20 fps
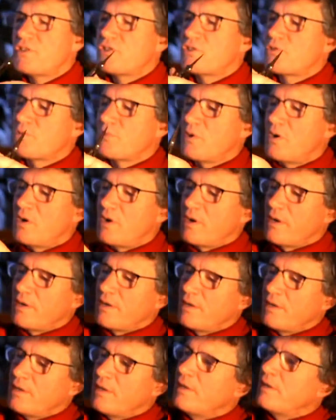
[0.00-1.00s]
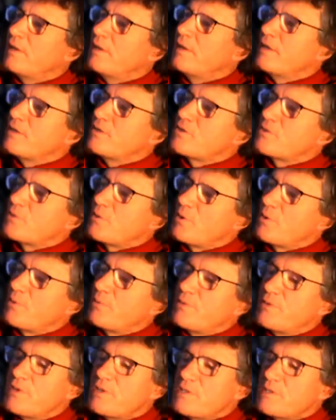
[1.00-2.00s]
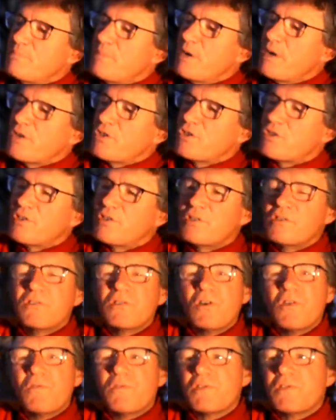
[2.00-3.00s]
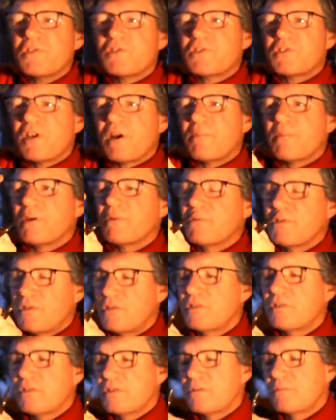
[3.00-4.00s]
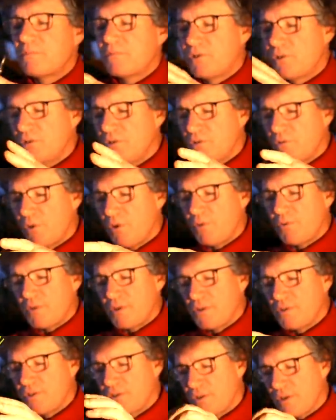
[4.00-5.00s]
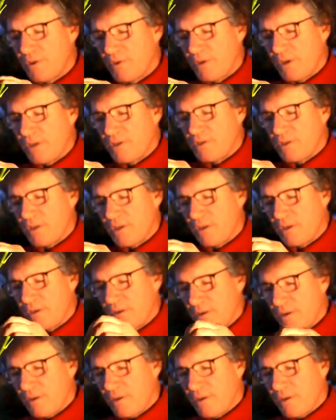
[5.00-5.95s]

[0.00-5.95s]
strong. It's grown this much over the summer, which is good growth considering it's in,